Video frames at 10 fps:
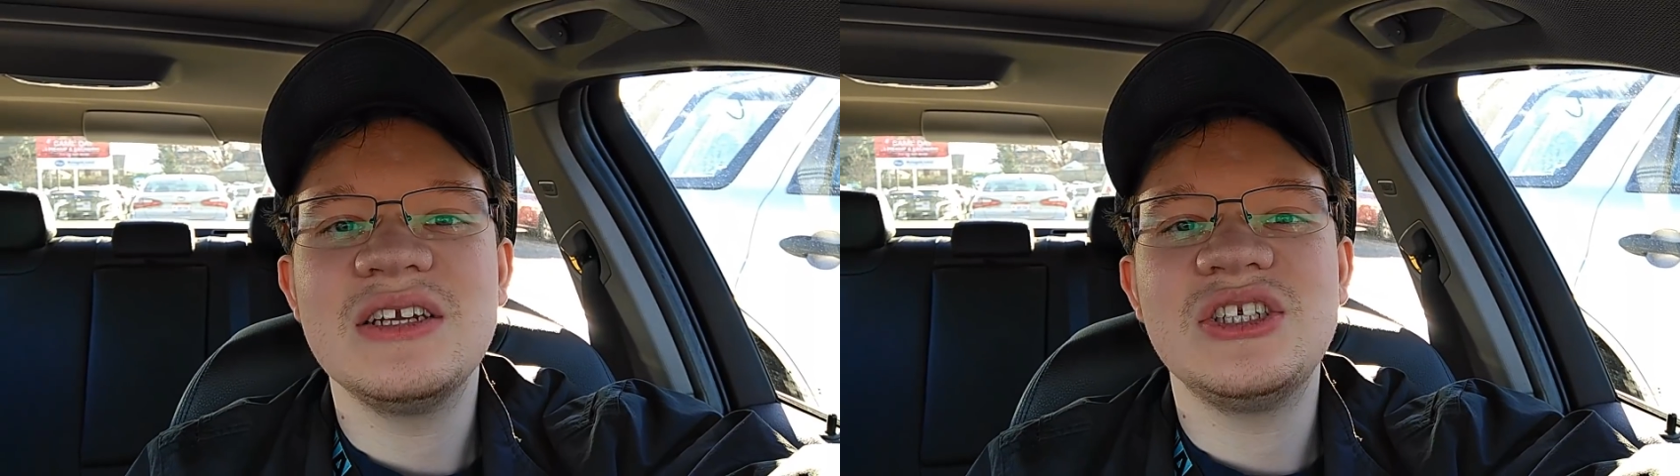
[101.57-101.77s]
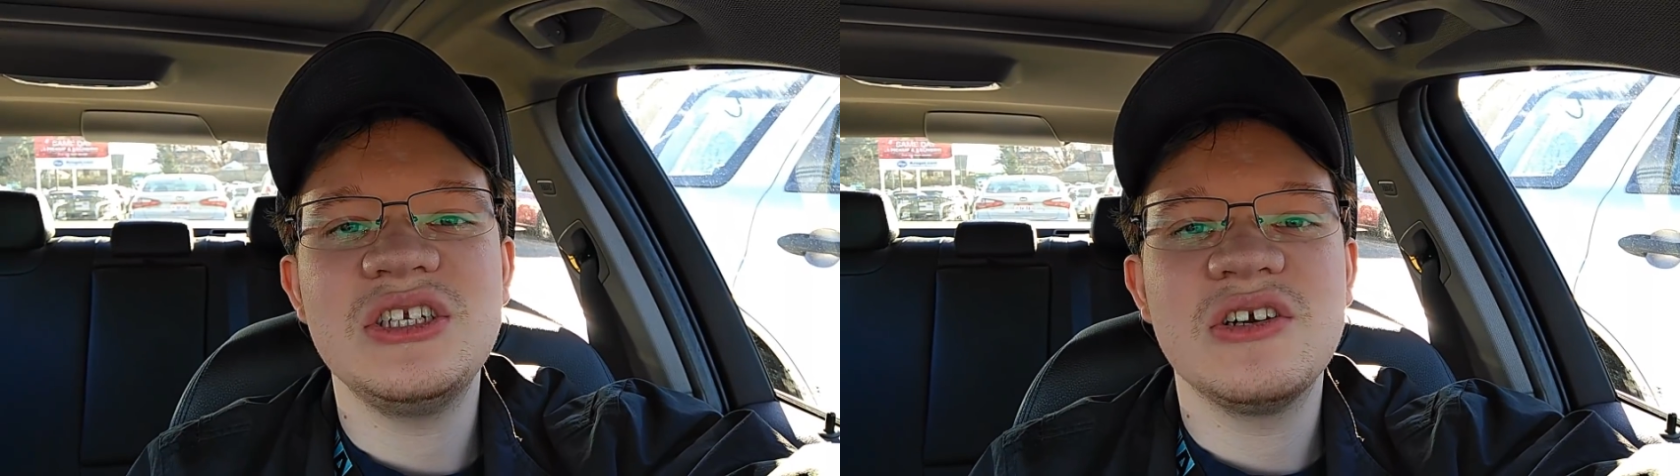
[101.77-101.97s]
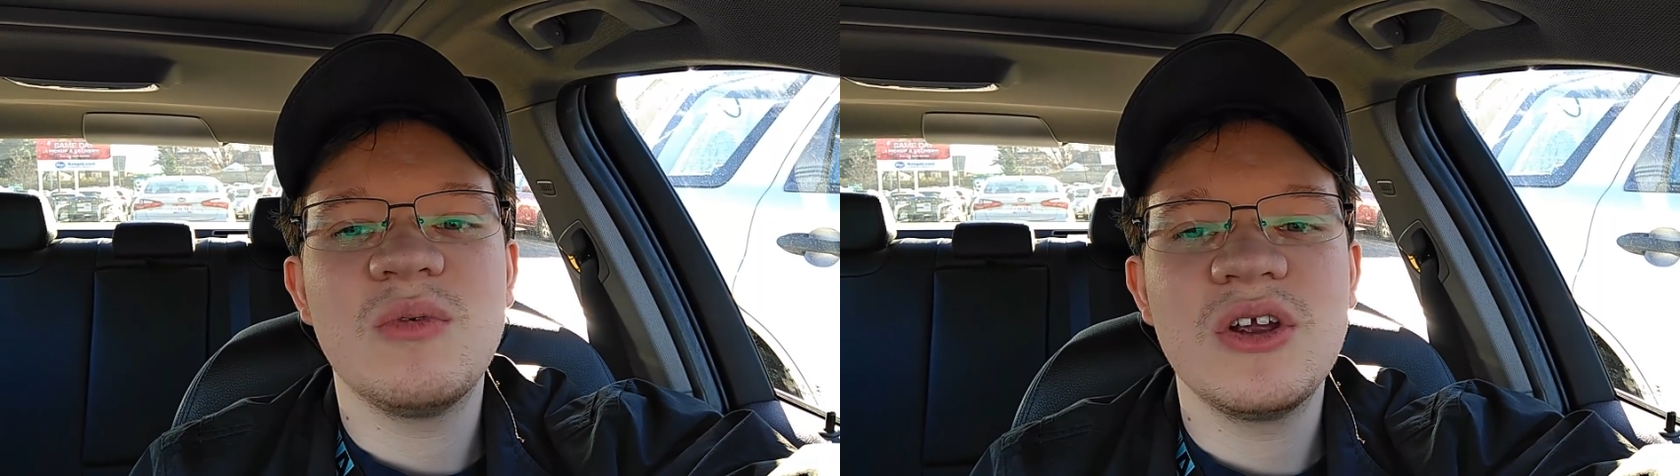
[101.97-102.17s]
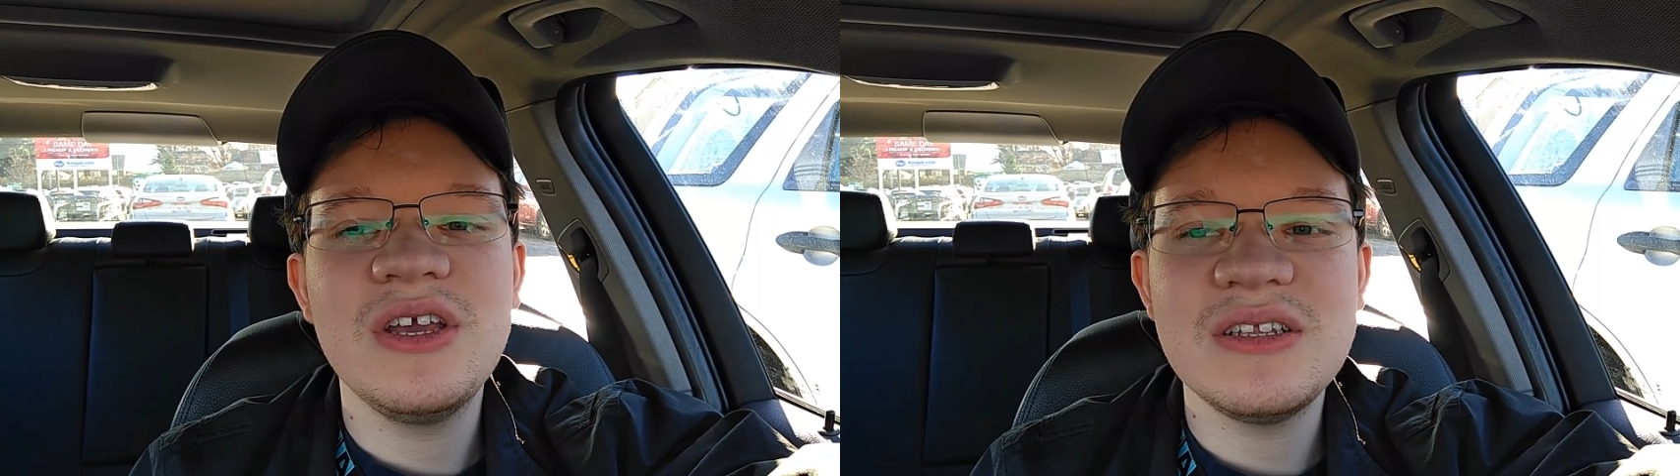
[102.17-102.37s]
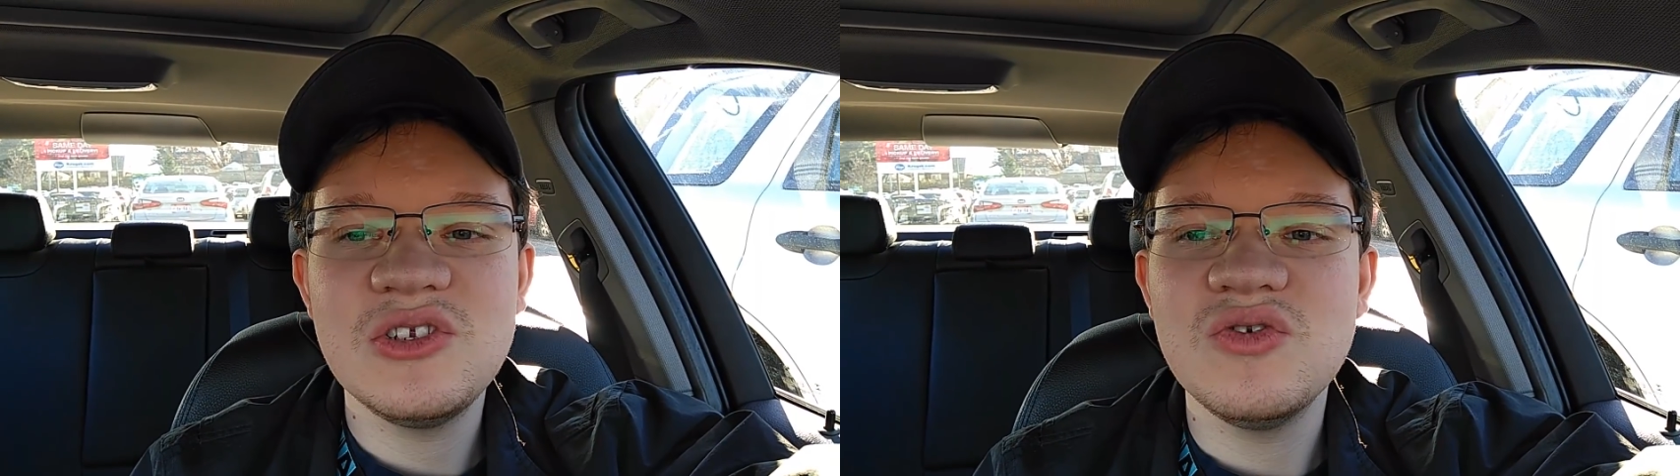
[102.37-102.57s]
engineer where you
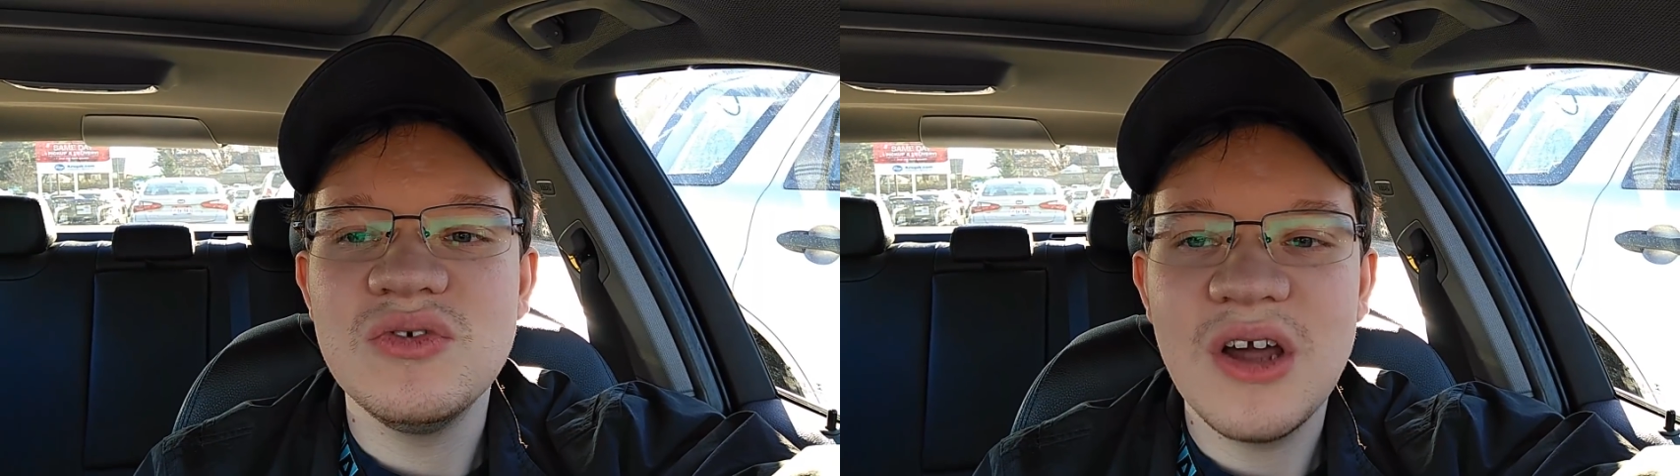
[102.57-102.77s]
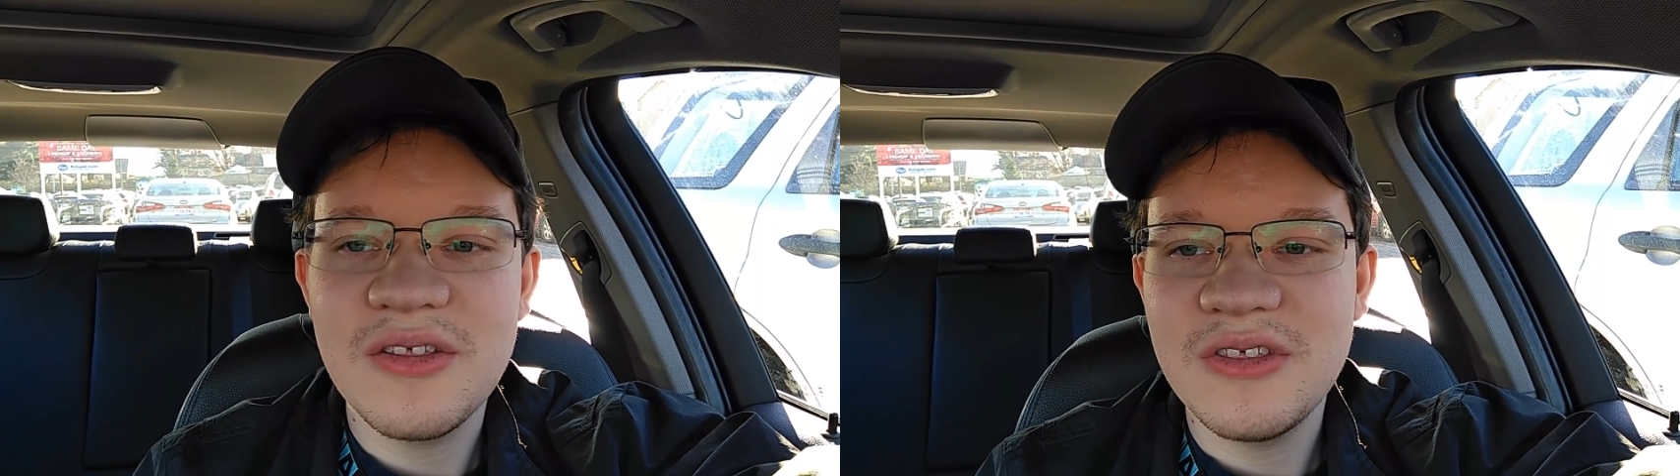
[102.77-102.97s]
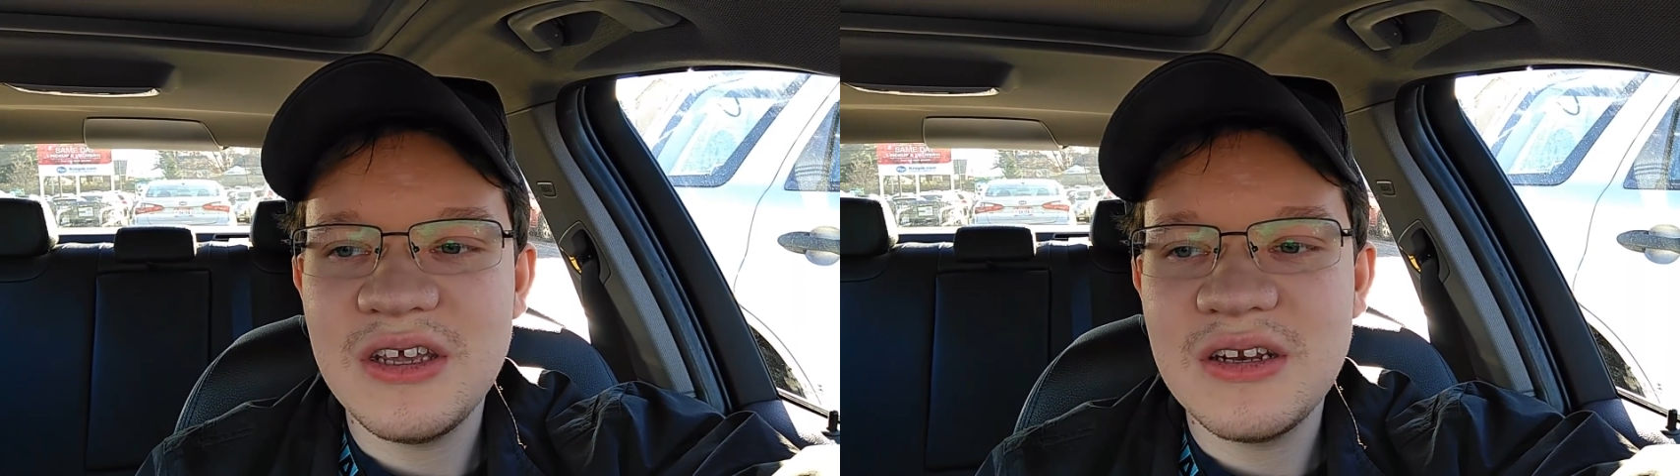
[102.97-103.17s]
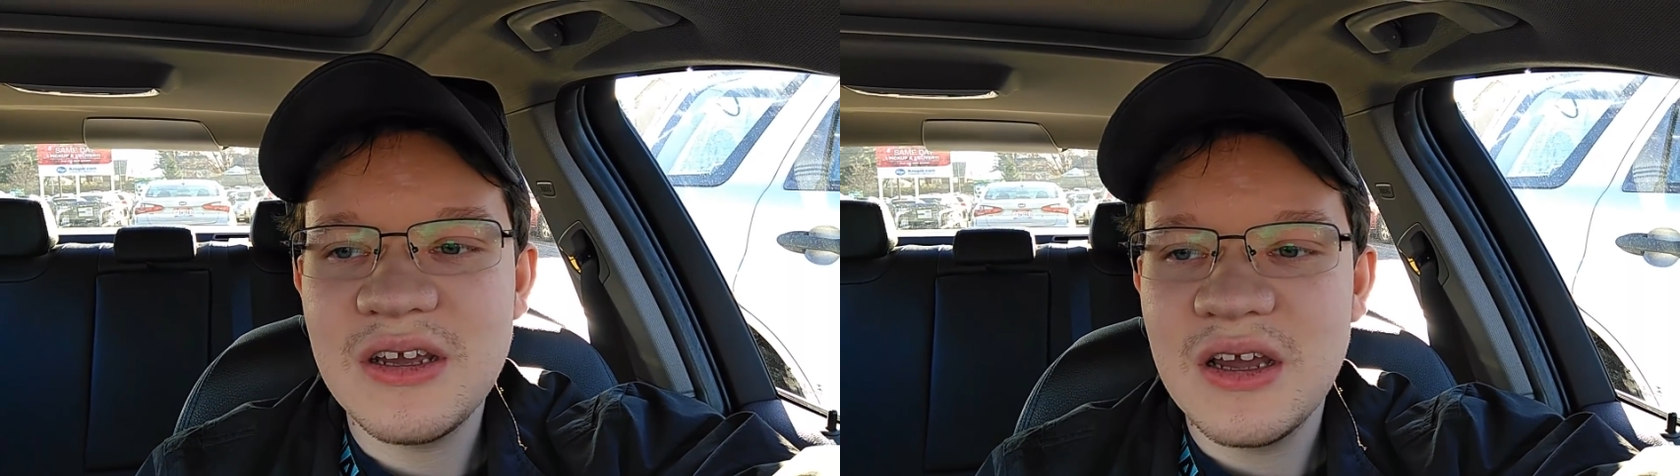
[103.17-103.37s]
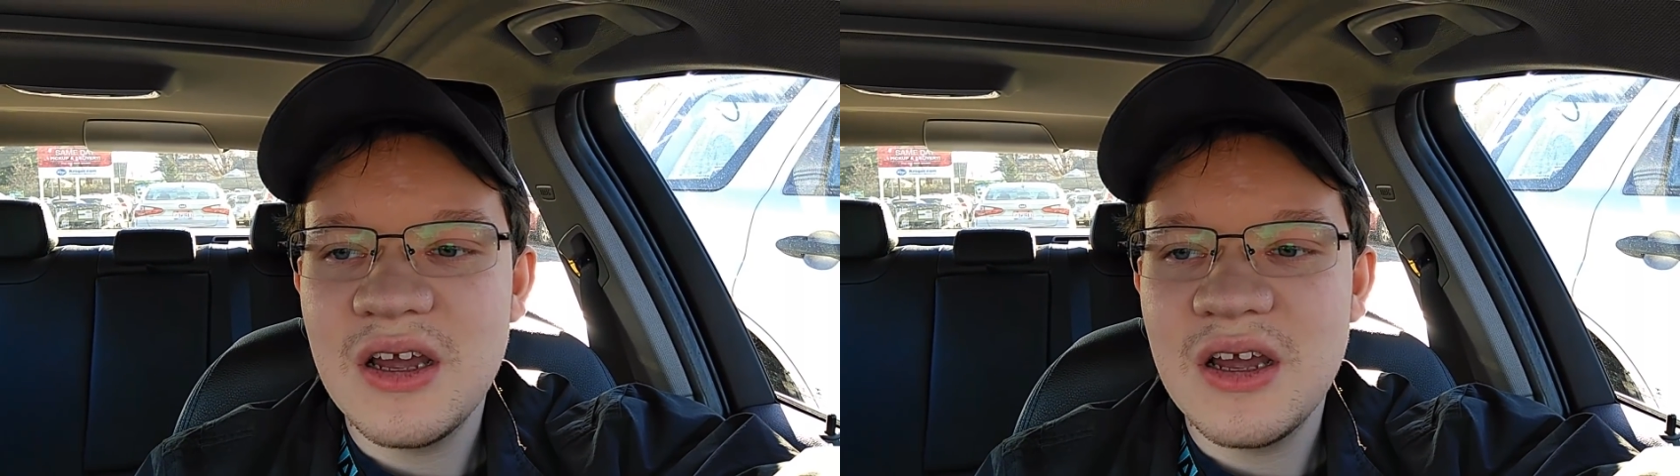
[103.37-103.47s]
get to do nothing